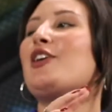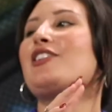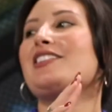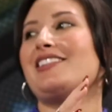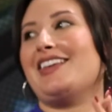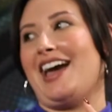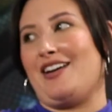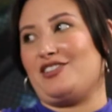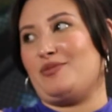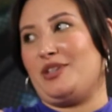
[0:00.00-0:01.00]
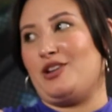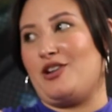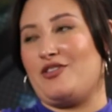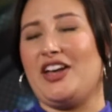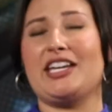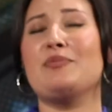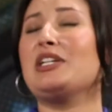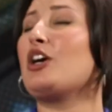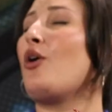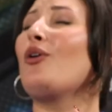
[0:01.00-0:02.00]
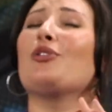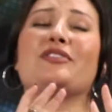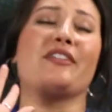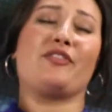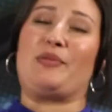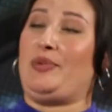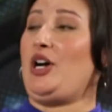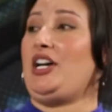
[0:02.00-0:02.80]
VR doesn't have to be hard. That can be a whole different